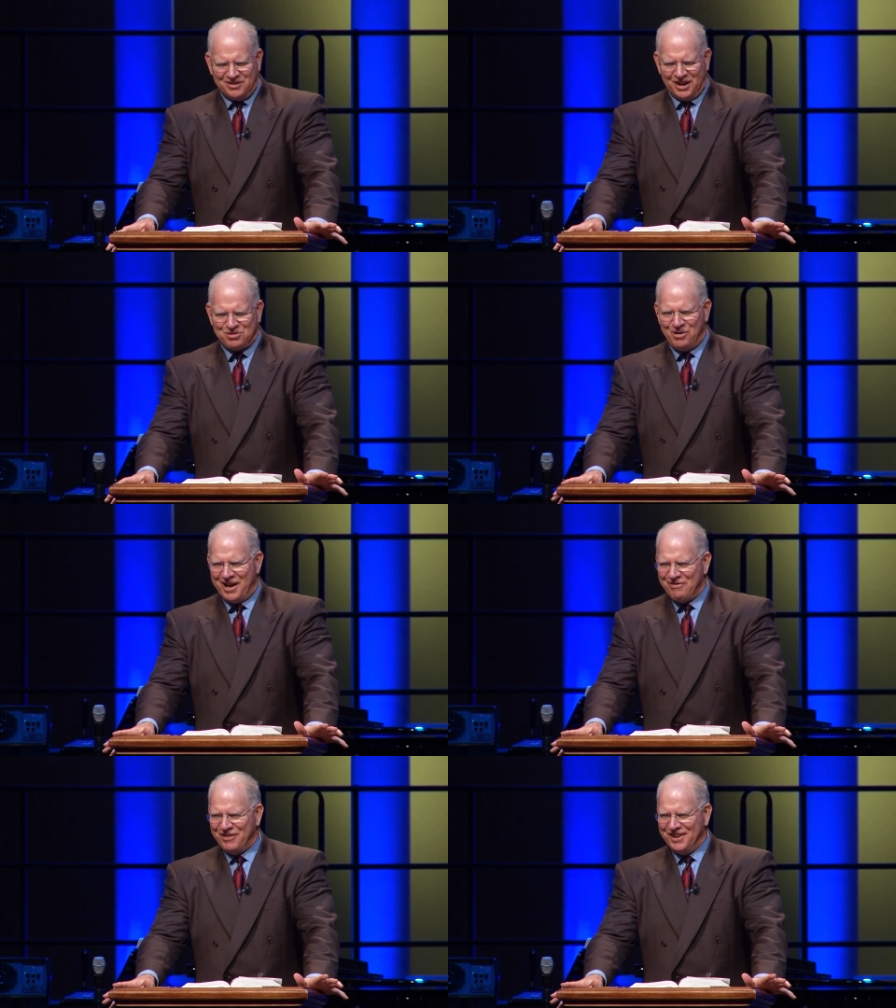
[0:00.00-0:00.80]
That's the way I
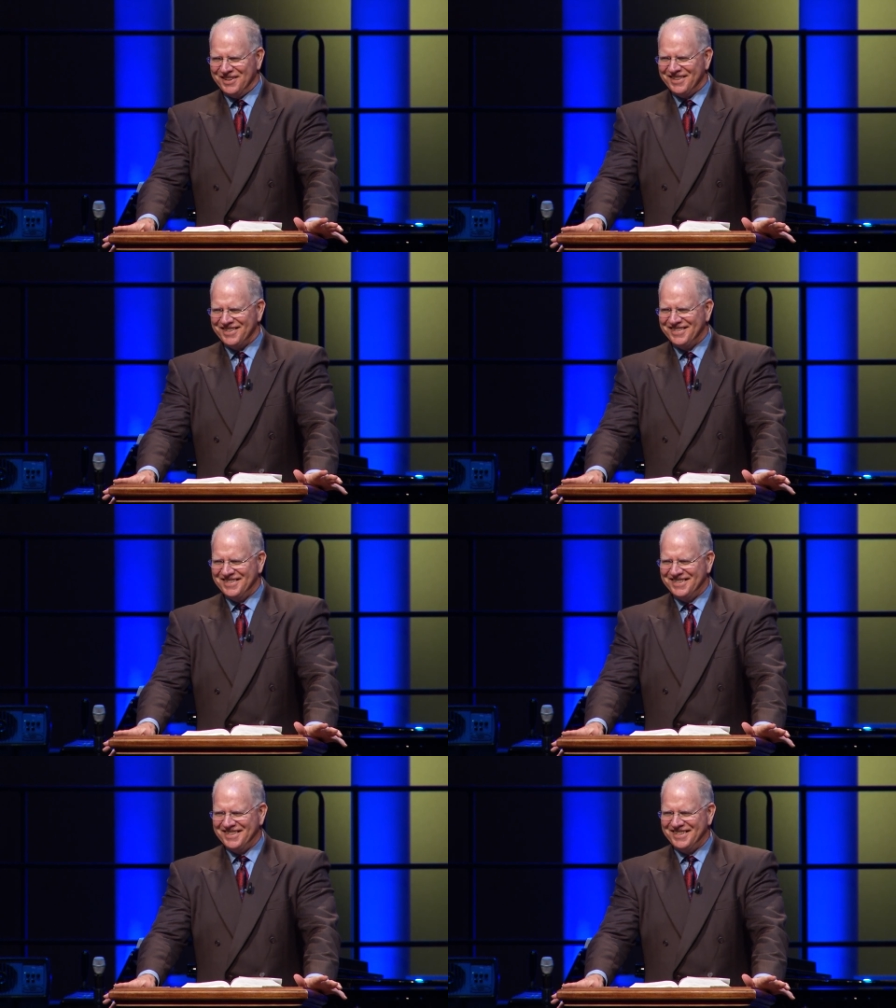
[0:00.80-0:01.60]
felt.
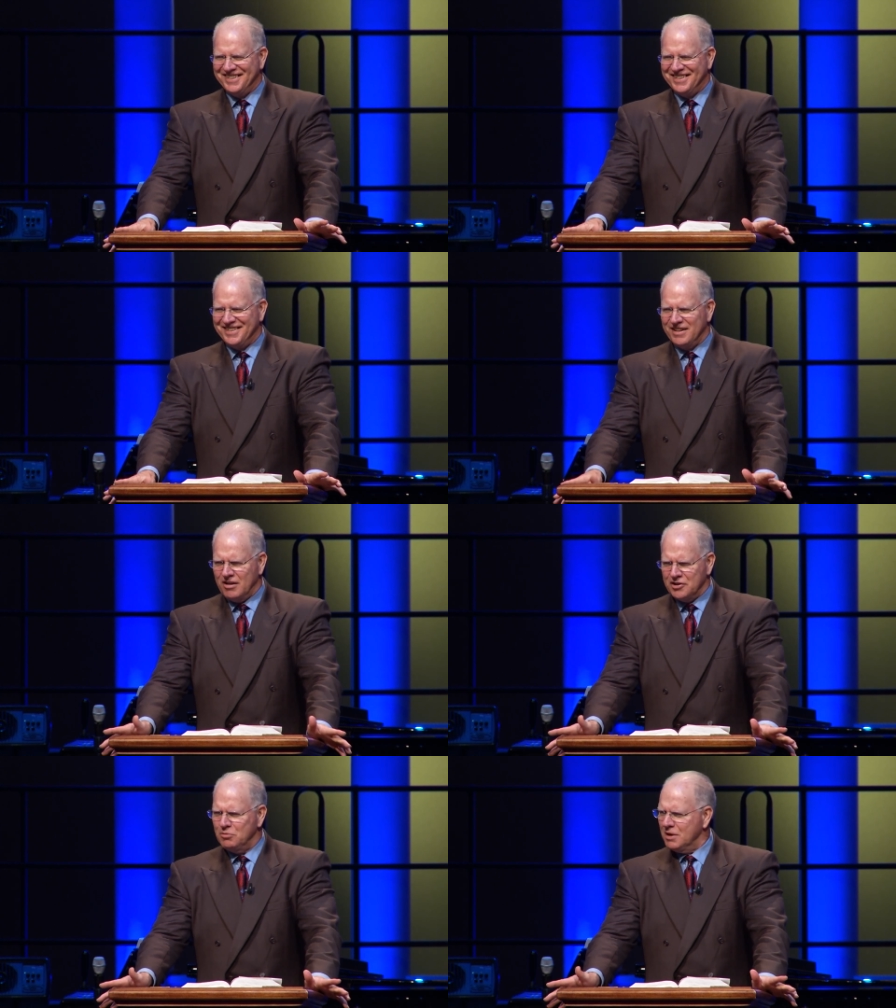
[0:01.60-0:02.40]
Are
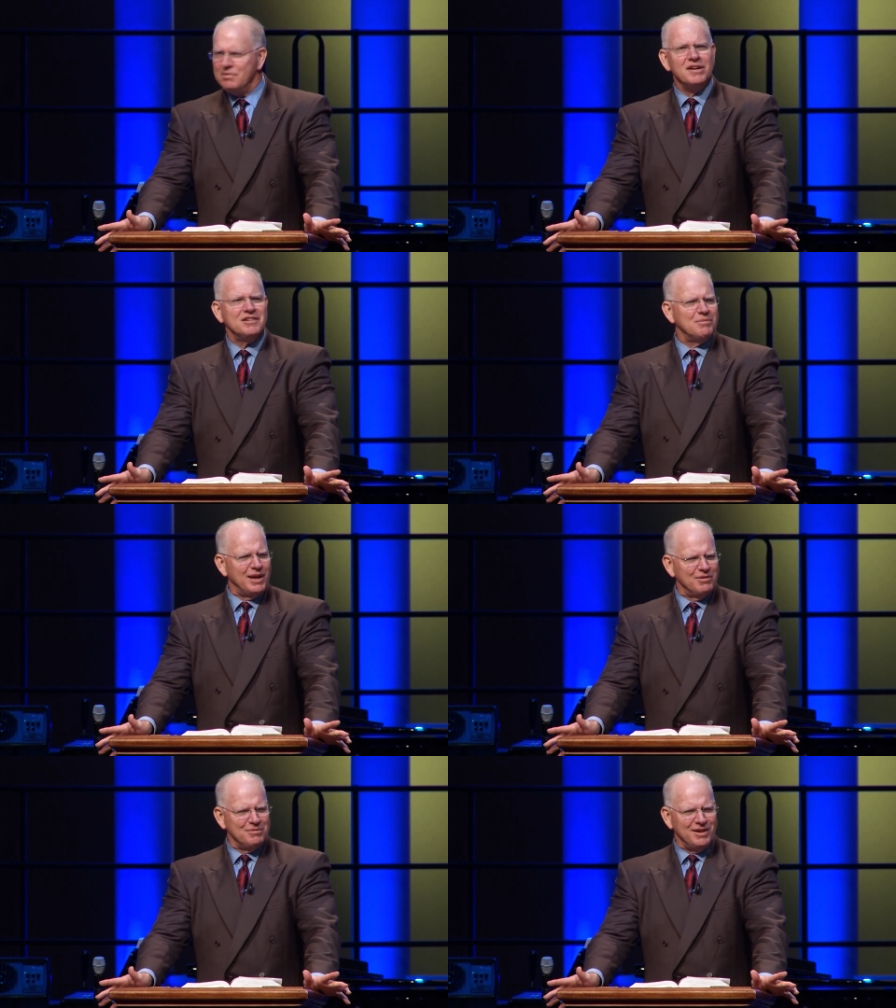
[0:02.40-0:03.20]
you with me? Is anybody
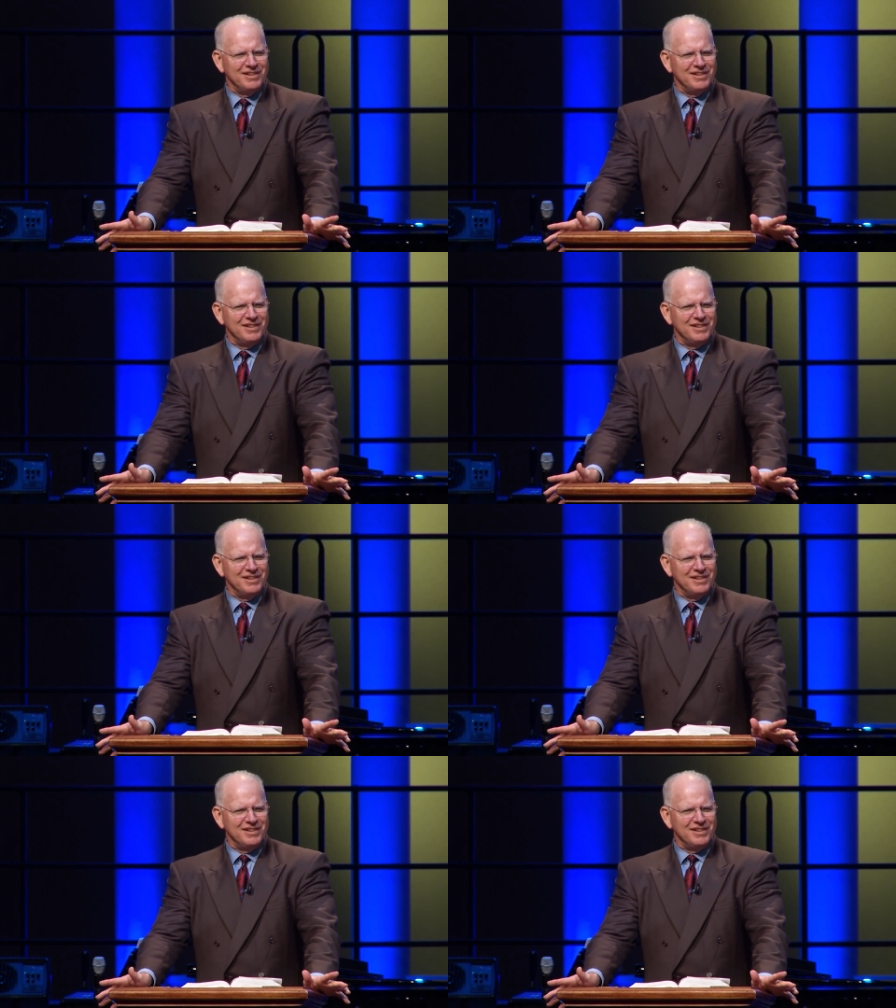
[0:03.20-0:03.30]
with me?